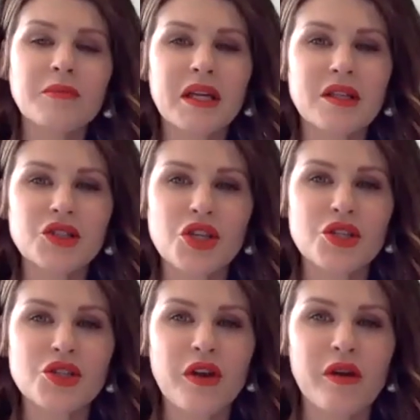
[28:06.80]
meaning just
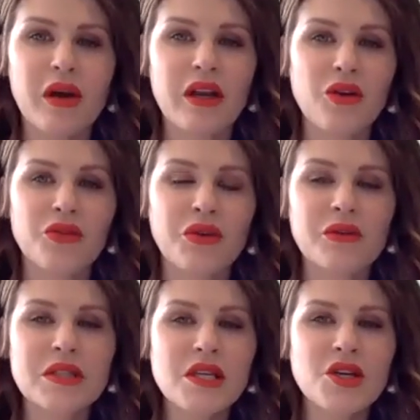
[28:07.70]
straight radio
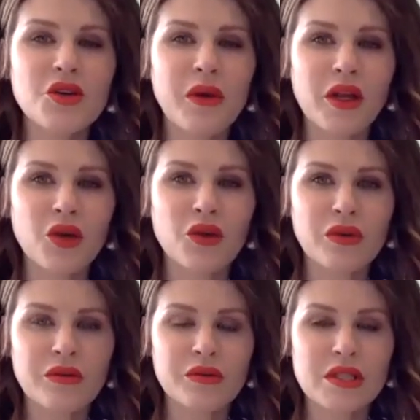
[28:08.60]
frequency or radio
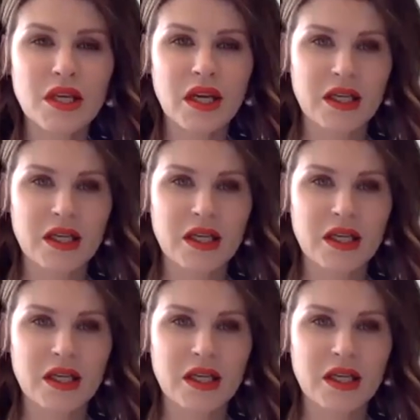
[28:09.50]
frequency think,